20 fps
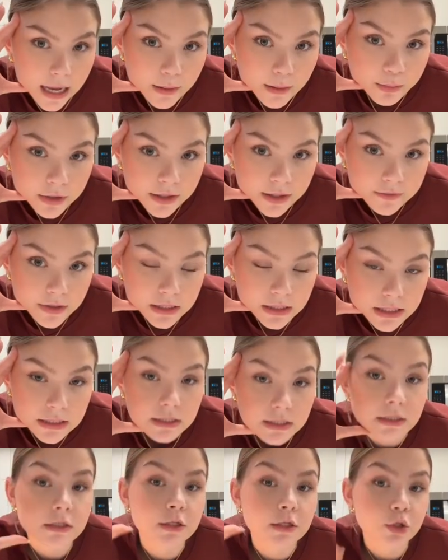believe that this
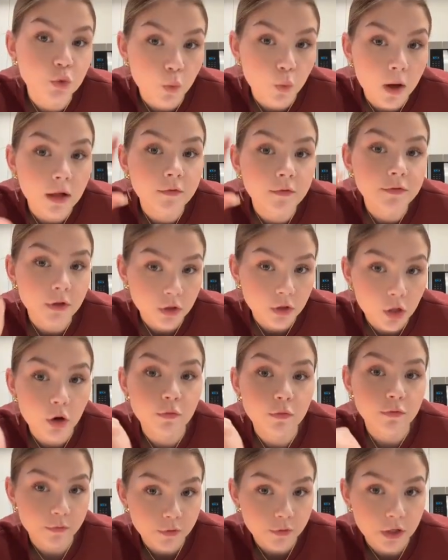is the 12th
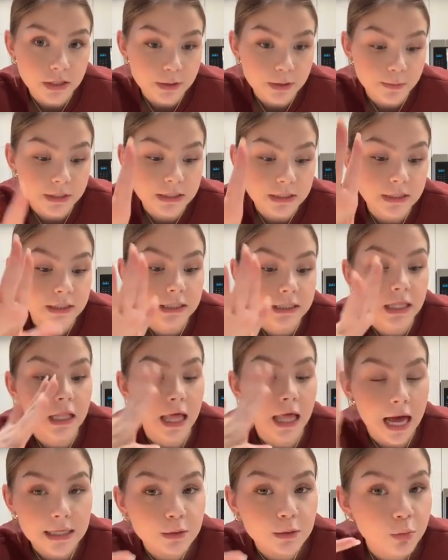loaf of Christmas. This is the
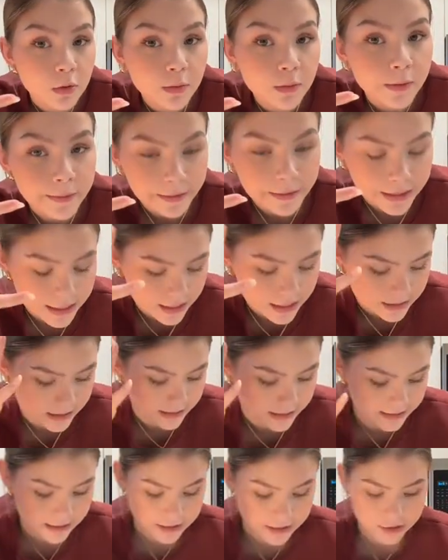last one we're making.
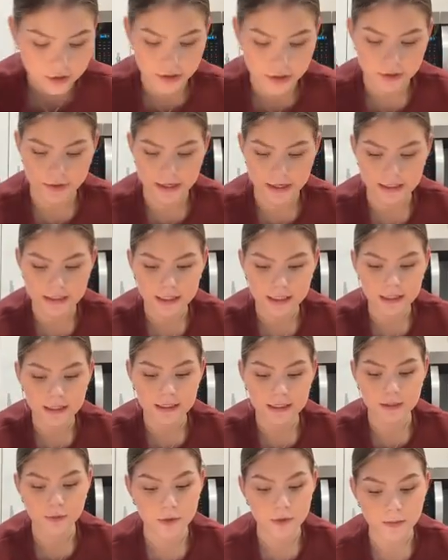That's actually crazy.
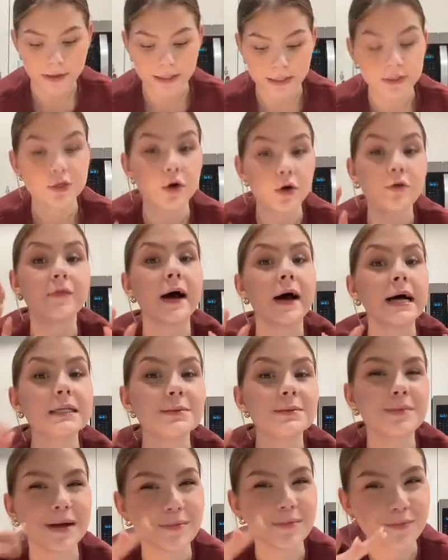This went by so
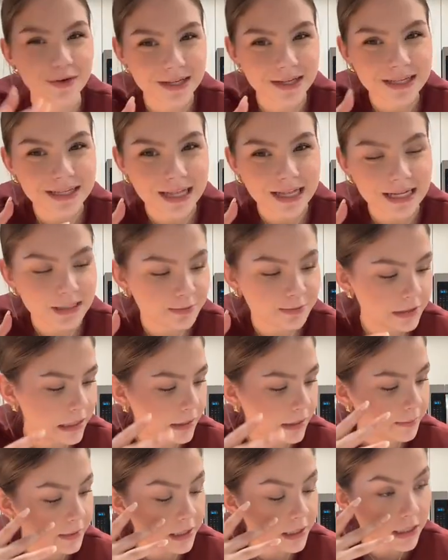fast, but I'm really glad to be
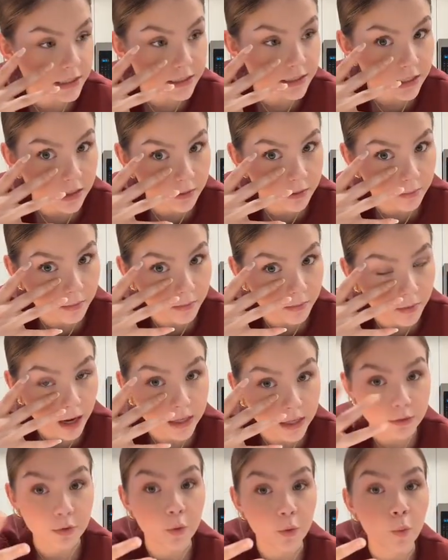done because I
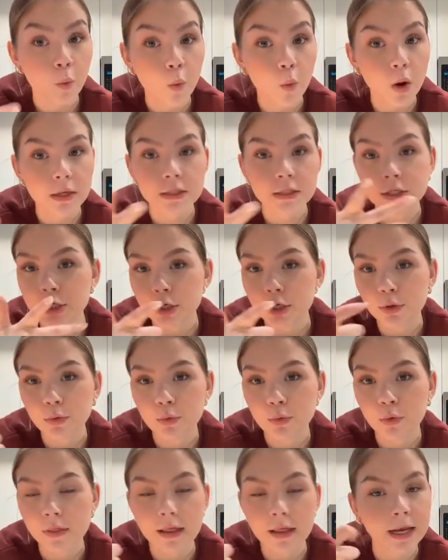don't know what to do
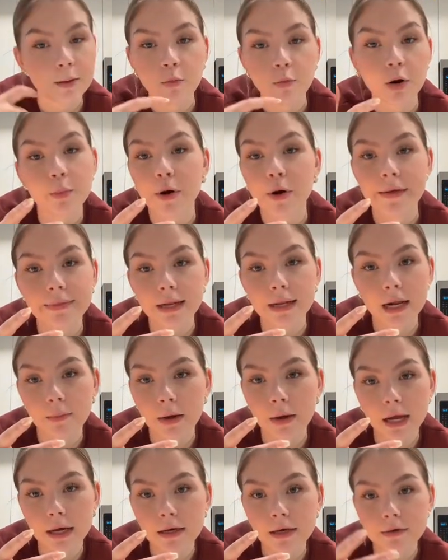with any more bread that I
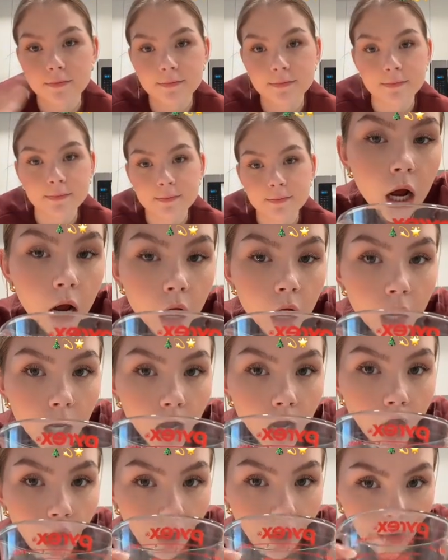make.
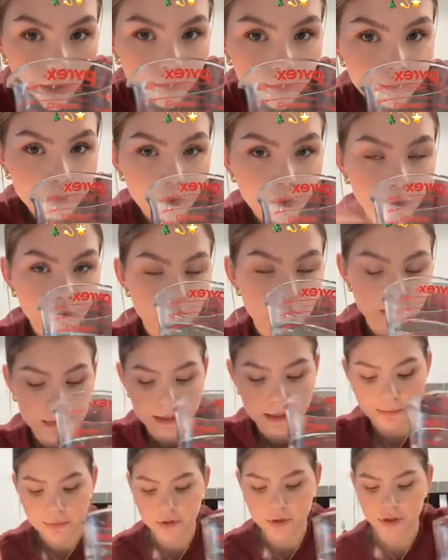Okay, room
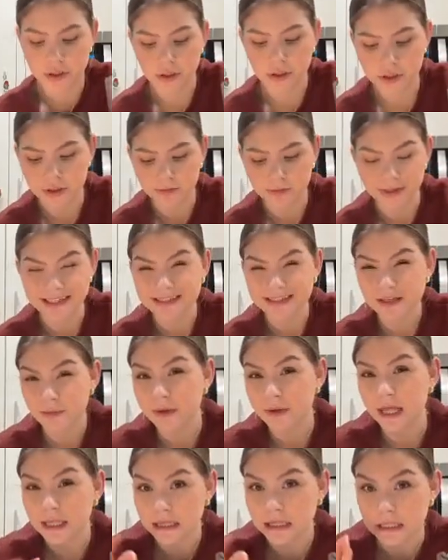temperature. She might still
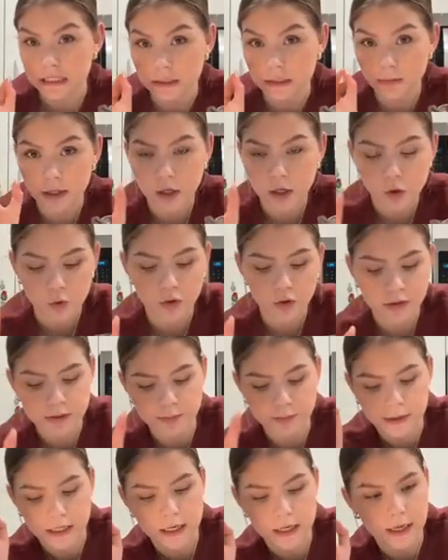be a little bit cold,
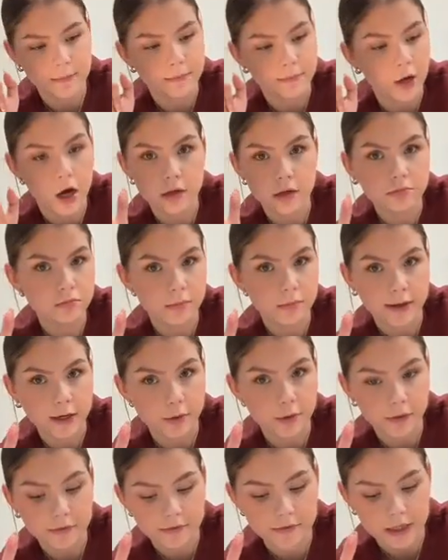but I'm not
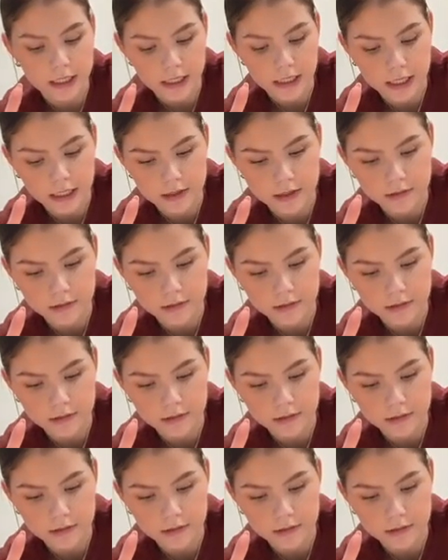microwaving it again.